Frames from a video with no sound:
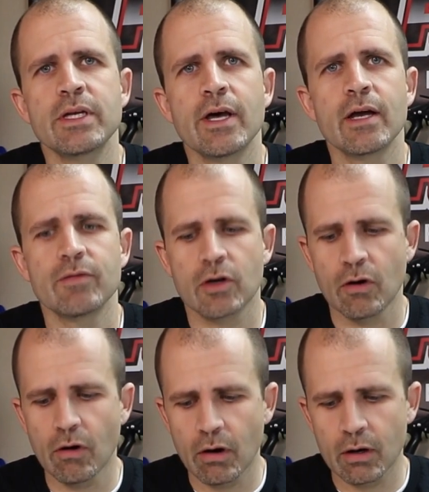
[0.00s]
speed out of a
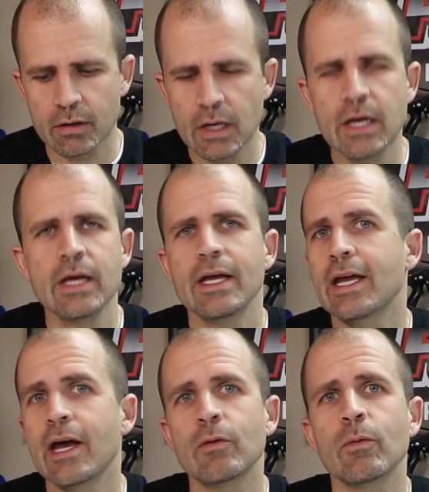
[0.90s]
car,
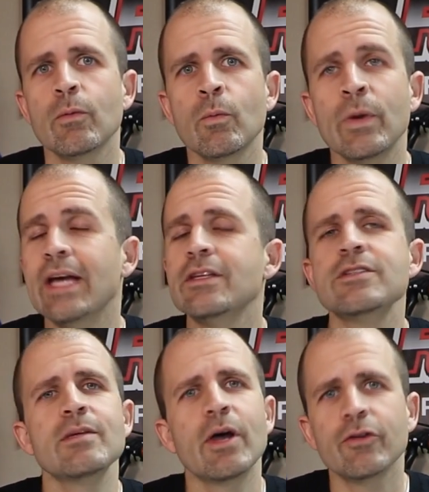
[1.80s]
again, we get
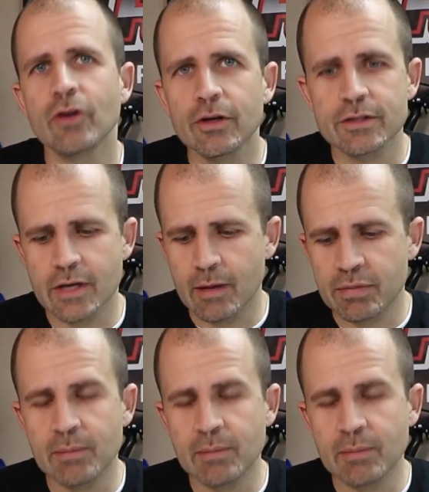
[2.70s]
these emails all the time.